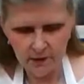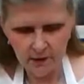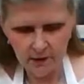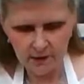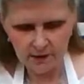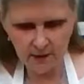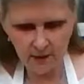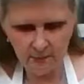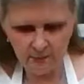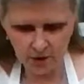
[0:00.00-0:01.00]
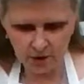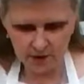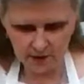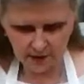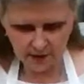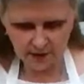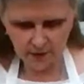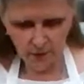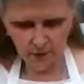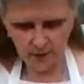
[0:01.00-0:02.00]
Take the soft cheese
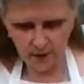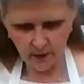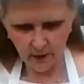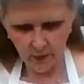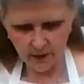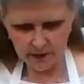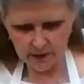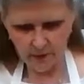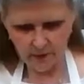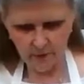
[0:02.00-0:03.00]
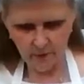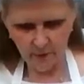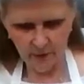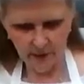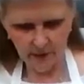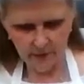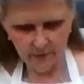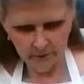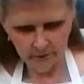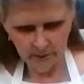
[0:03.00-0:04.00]
and put that on one side of the bread.
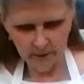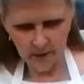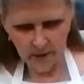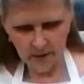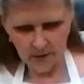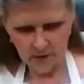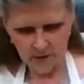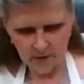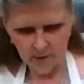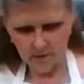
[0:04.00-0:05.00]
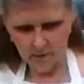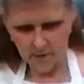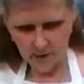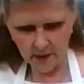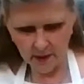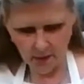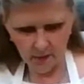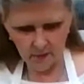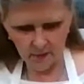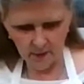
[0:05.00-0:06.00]
Just mash
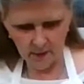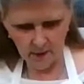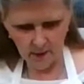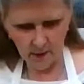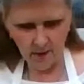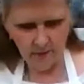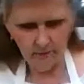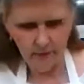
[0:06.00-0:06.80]
it around there.